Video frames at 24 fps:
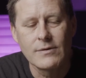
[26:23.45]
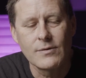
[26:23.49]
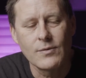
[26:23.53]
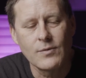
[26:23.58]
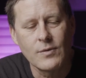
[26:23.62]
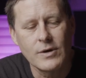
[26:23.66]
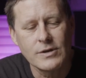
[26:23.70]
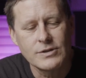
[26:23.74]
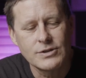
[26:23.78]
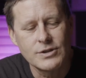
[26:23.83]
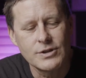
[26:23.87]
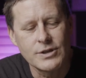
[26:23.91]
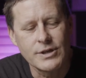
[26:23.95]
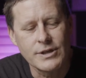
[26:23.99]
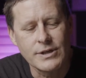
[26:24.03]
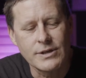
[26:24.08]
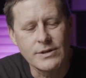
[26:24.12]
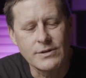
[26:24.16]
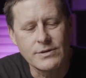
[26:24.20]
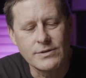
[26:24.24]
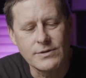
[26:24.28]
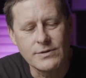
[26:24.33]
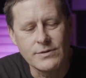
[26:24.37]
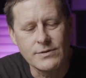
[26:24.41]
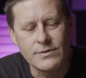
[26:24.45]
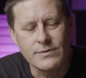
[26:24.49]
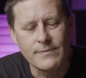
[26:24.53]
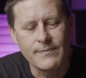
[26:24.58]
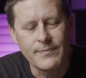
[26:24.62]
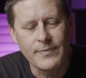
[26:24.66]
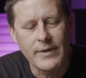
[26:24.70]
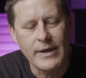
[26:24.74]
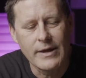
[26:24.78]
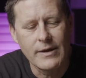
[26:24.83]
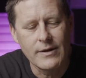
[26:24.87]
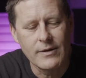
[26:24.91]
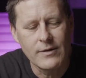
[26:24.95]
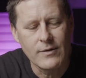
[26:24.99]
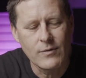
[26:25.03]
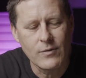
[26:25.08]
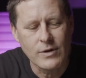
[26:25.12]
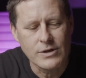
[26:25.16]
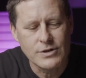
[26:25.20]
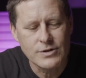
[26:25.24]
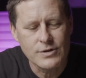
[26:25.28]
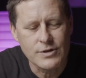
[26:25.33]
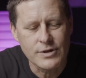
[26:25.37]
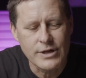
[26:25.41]
what you're going to do,
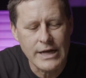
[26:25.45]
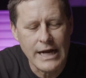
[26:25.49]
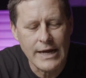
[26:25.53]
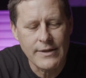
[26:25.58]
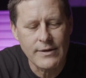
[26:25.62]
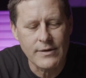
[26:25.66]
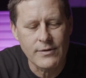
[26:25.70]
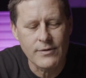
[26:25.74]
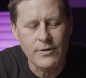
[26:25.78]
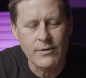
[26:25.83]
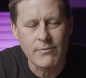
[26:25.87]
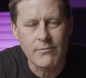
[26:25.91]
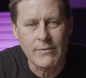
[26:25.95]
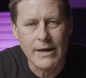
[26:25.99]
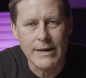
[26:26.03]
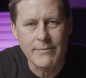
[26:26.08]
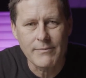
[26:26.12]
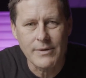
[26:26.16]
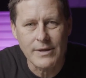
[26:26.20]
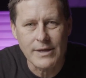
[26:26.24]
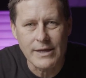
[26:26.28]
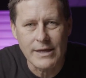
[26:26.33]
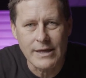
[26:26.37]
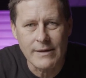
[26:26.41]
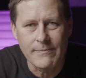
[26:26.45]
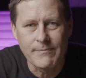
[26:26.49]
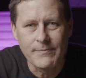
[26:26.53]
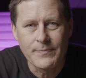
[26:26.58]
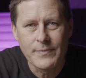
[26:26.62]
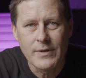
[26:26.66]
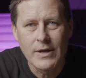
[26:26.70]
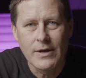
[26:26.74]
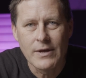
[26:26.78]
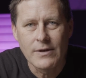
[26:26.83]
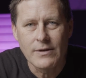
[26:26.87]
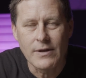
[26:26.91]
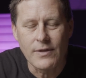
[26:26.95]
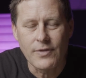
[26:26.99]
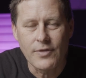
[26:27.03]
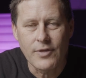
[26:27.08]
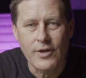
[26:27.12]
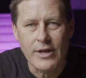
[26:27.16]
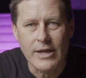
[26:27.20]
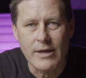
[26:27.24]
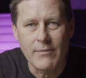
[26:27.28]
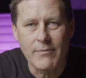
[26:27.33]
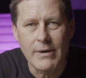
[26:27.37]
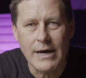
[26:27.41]
what your gather group might begin to
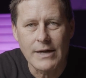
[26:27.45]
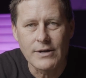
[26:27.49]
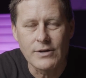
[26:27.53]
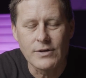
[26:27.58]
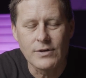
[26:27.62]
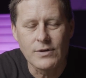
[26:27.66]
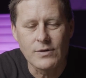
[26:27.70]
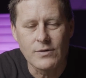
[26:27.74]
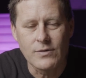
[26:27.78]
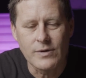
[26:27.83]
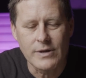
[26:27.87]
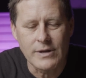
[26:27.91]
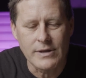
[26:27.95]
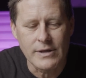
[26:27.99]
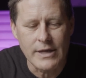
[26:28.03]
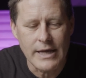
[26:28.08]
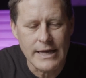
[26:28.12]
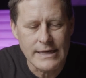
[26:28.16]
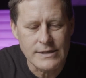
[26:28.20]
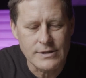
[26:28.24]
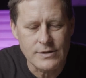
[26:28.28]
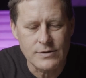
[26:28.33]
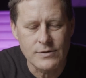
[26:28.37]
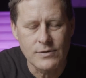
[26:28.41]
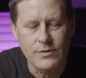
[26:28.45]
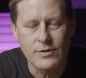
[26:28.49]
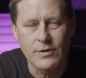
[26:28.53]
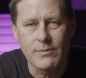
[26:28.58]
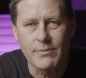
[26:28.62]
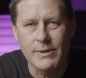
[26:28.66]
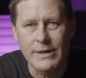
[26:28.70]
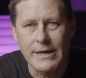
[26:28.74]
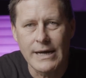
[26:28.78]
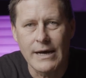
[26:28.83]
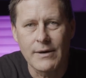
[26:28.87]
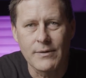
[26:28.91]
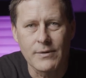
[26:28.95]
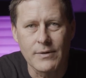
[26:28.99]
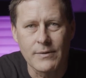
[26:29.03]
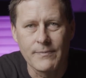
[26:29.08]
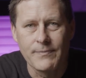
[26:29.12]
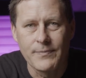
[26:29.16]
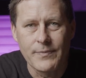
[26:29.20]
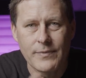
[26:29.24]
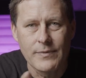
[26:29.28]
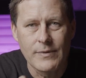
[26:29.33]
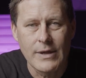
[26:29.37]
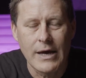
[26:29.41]
think about doing as a group. And I'll
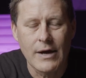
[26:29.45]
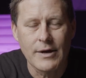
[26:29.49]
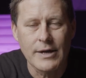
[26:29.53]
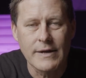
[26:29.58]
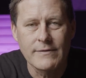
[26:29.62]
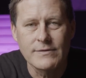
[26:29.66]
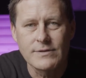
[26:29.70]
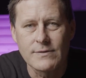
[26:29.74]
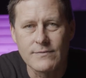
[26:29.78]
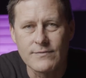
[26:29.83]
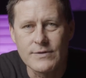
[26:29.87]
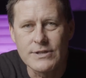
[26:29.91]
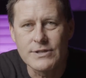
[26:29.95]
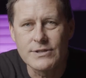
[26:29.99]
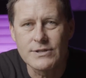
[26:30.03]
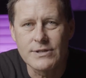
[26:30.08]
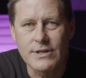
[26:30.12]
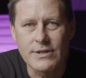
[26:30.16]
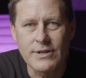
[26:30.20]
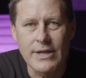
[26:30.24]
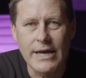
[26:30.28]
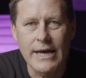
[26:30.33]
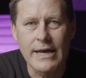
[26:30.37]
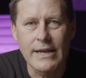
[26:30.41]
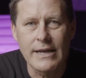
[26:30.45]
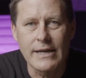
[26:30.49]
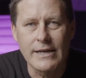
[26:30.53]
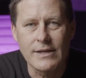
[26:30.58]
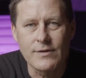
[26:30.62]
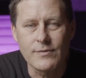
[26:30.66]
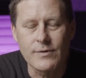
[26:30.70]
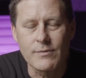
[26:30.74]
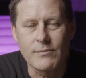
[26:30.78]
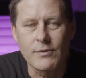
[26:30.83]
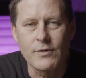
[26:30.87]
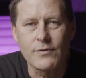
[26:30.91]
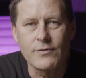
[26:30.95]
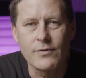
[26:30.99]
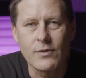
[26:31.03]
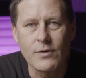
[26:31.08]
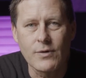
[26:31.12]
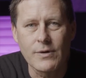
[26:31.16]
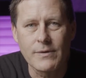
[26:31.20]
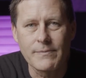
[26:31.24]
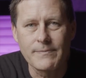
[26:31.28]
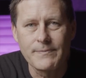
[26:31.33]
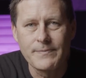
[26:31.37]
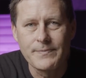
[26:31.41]
give some vision to that as we move
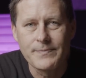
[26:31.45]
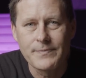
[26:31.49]
forward.